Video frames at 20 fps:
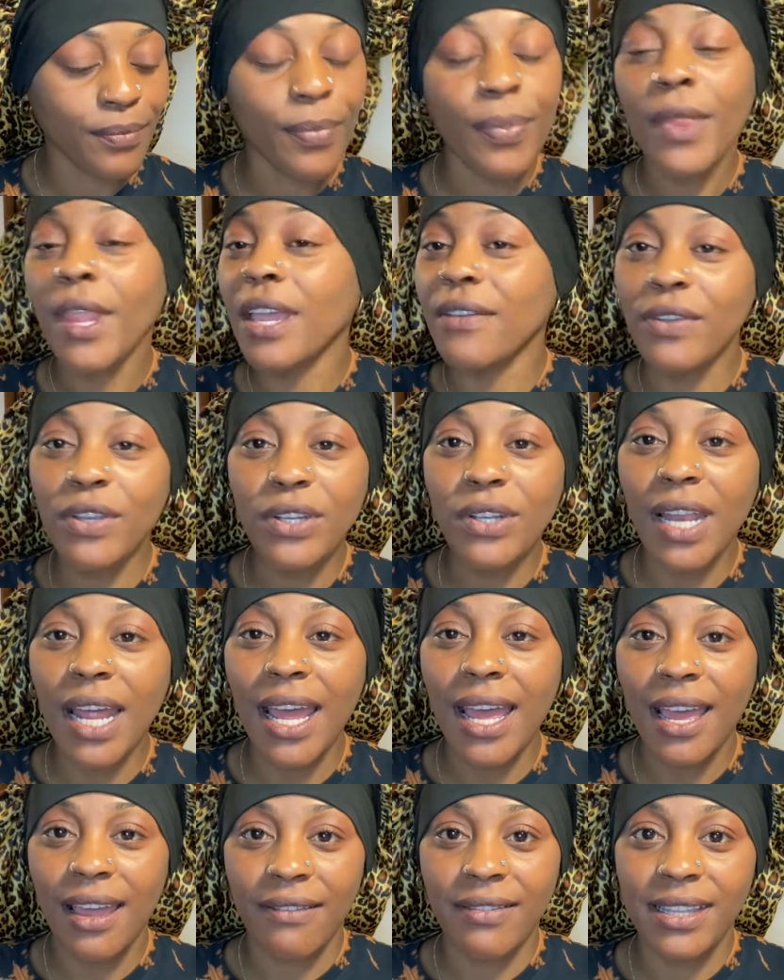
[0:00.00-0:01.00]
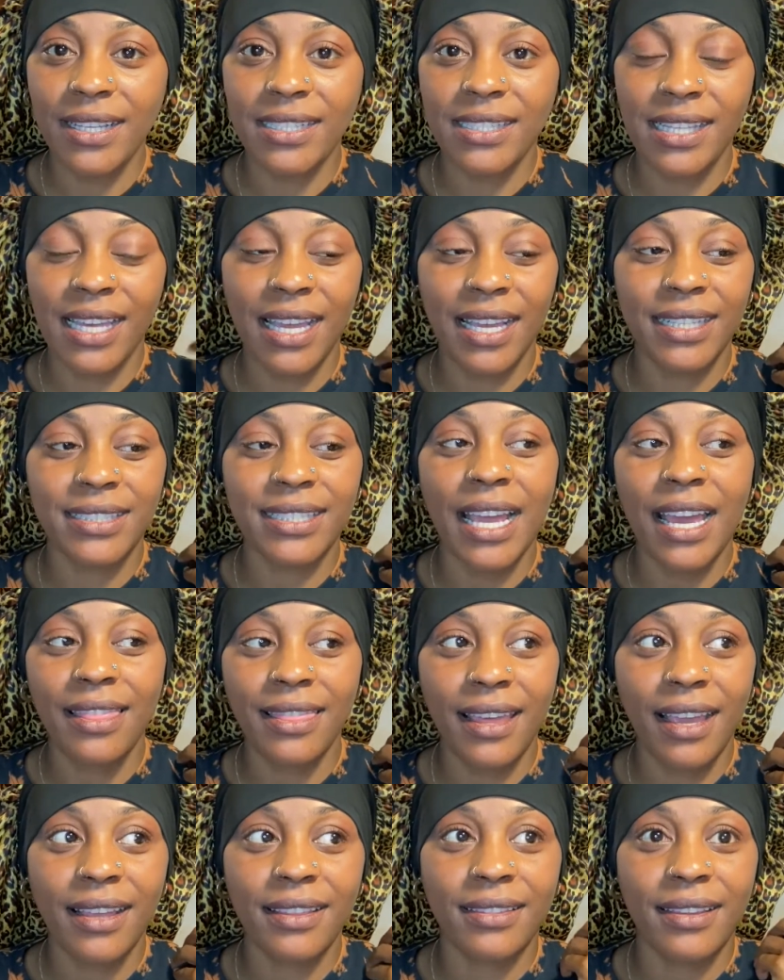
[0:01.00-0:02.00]
If you do not have these things, I
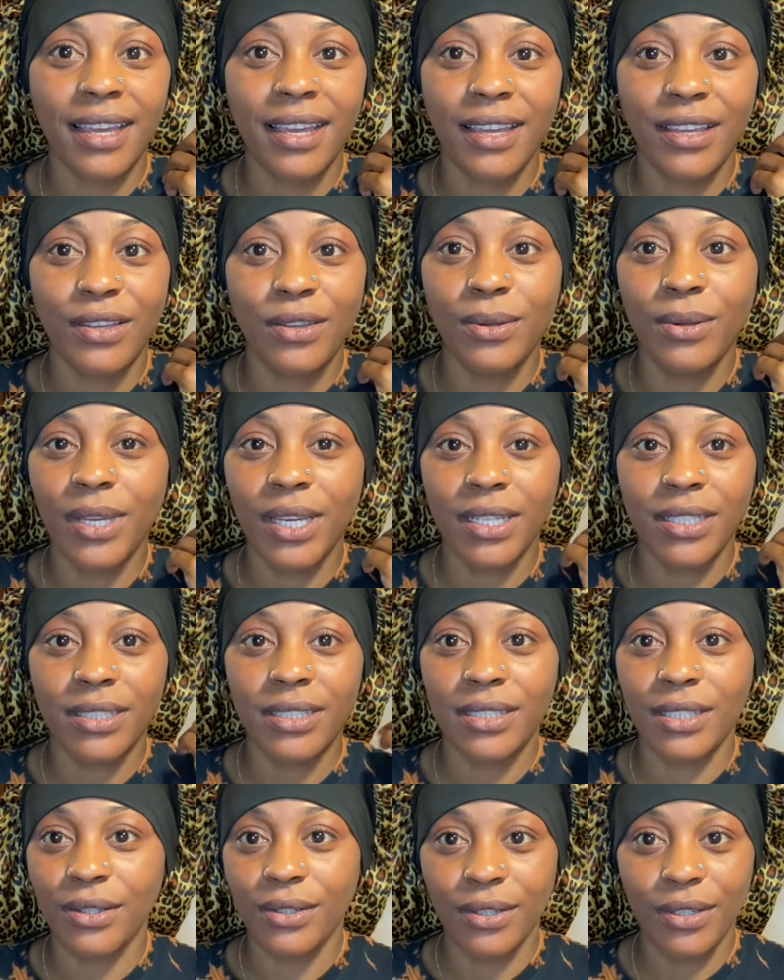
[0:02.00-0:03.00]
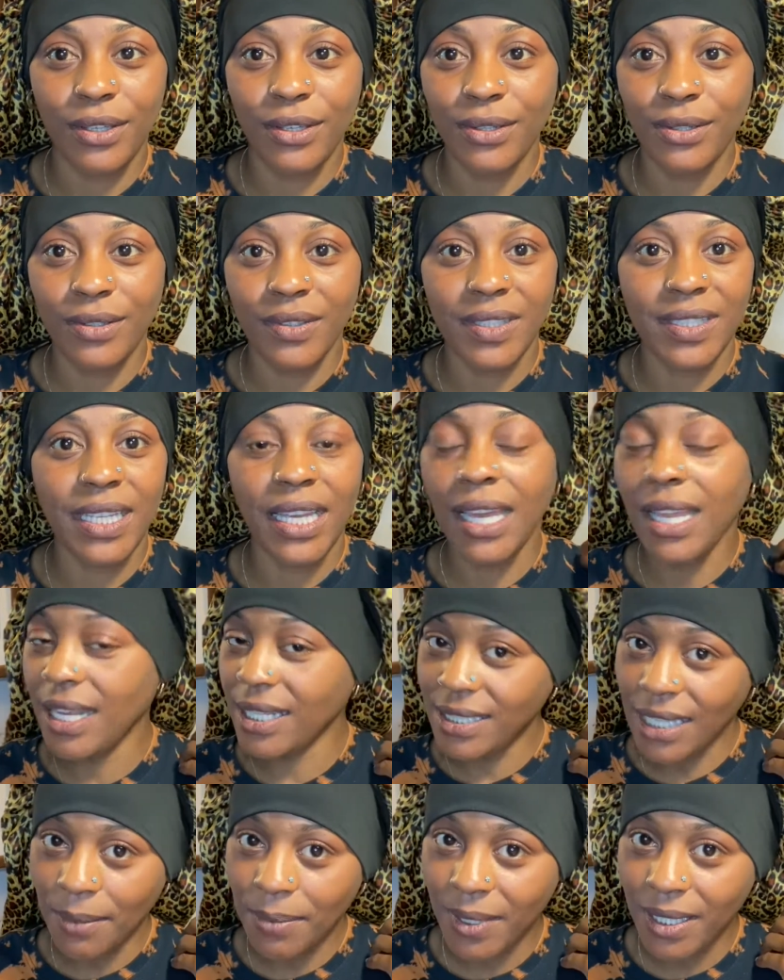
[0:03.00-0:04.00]
think that you can still use
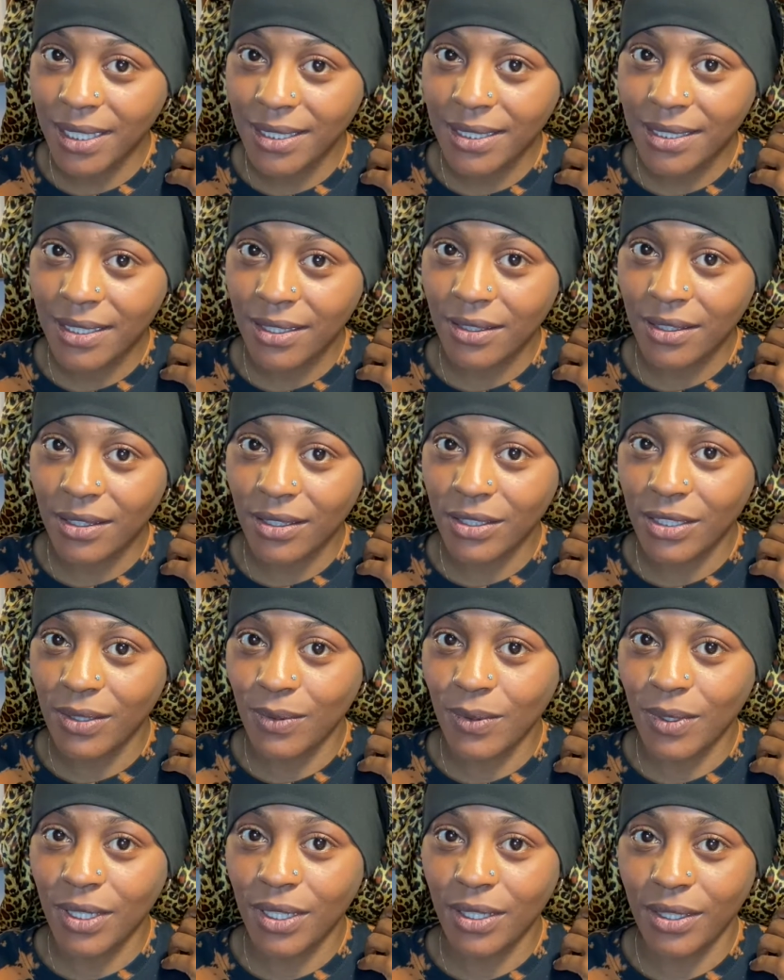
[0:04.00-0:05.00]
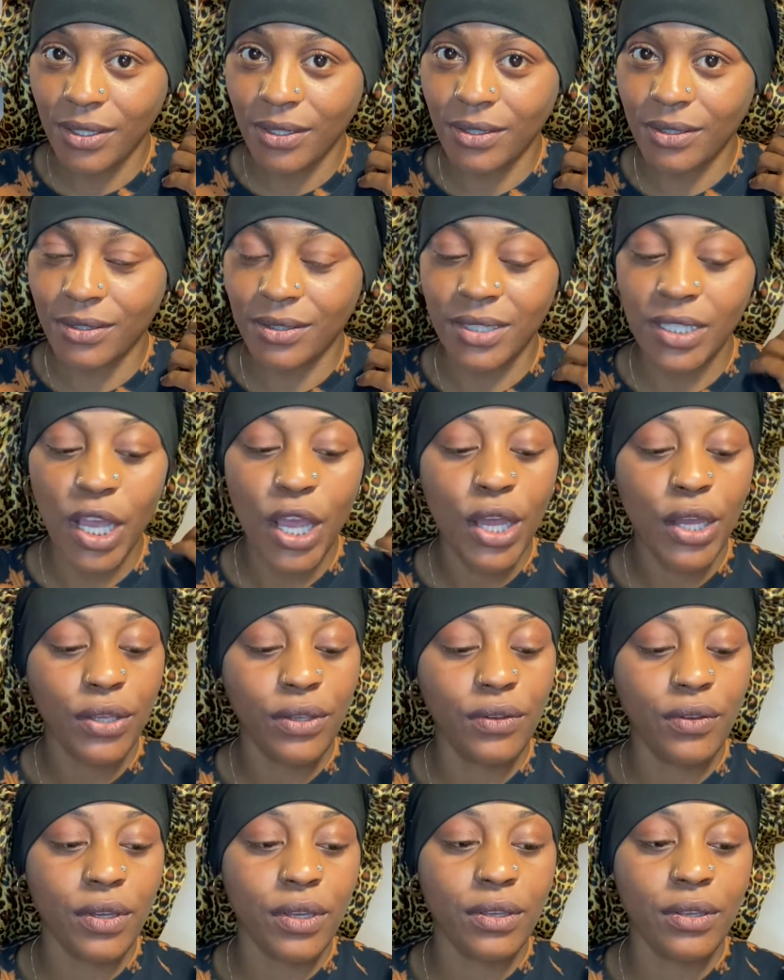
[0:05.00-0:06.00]
any type of concealer that you want to use.
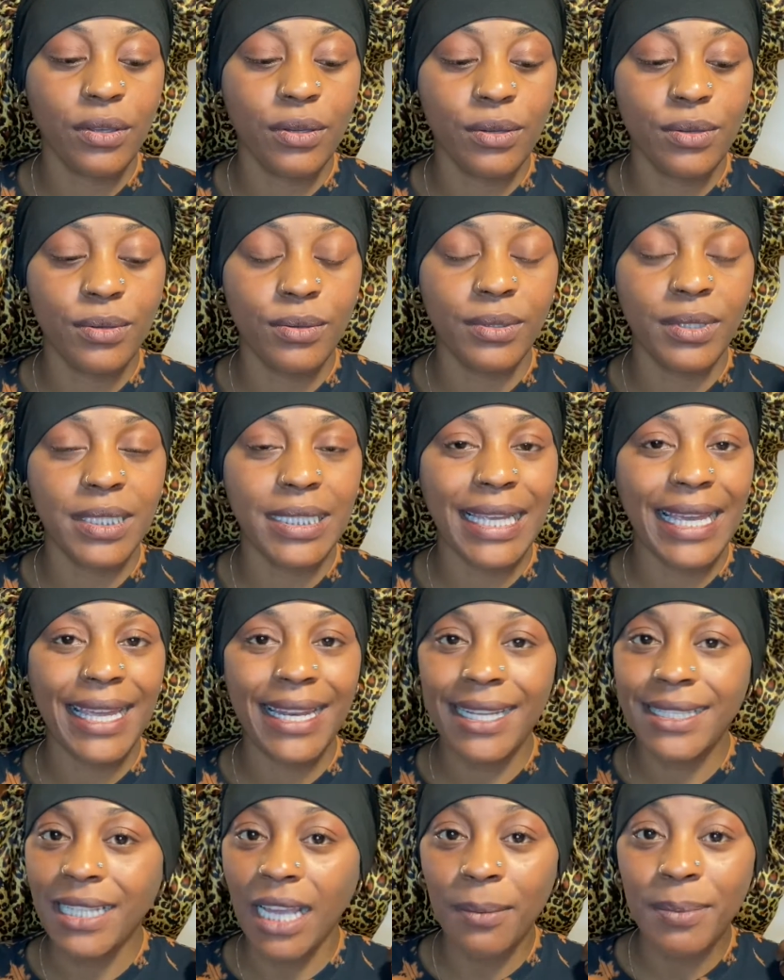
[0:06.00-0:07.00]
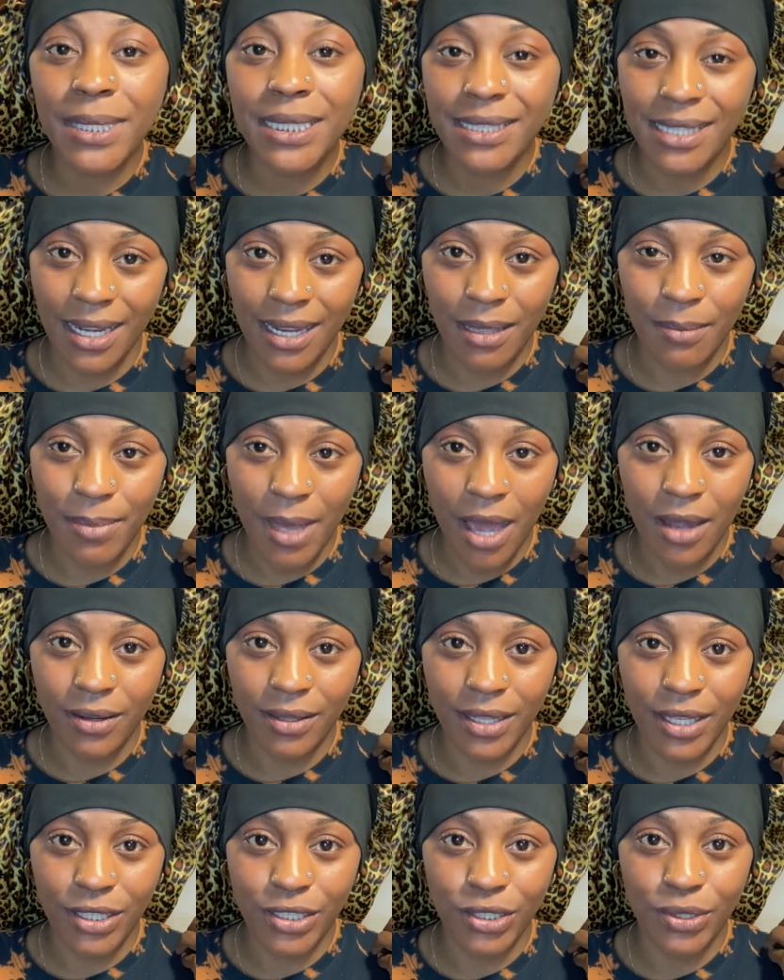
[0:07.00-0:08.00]
You can use any type of setting powder
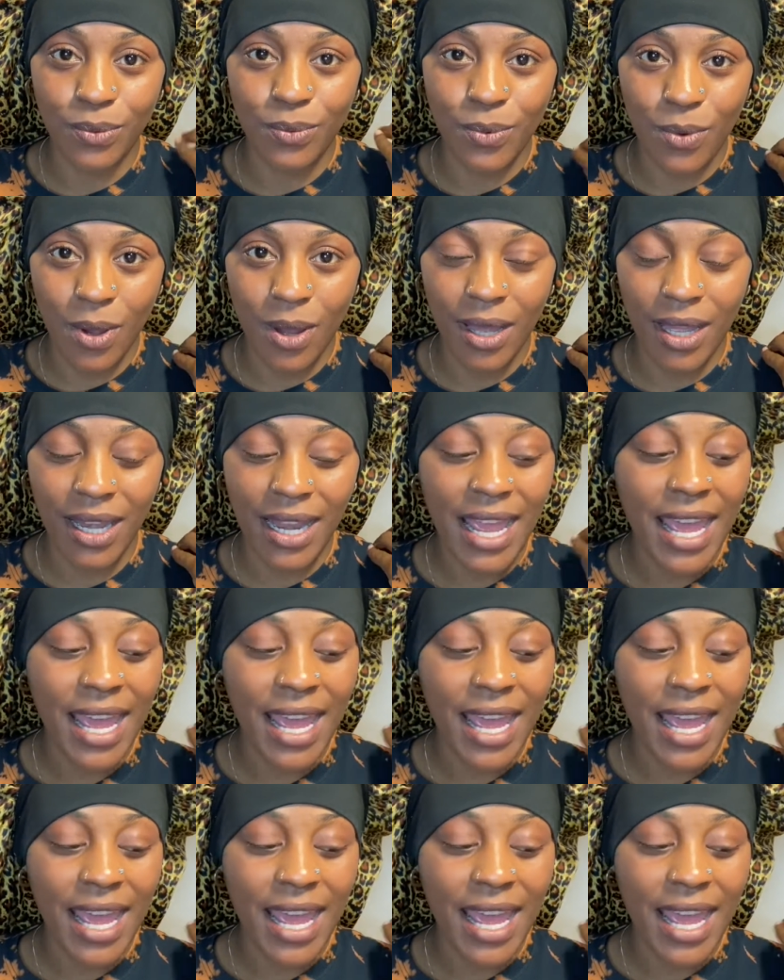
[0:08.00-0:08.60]
that you want.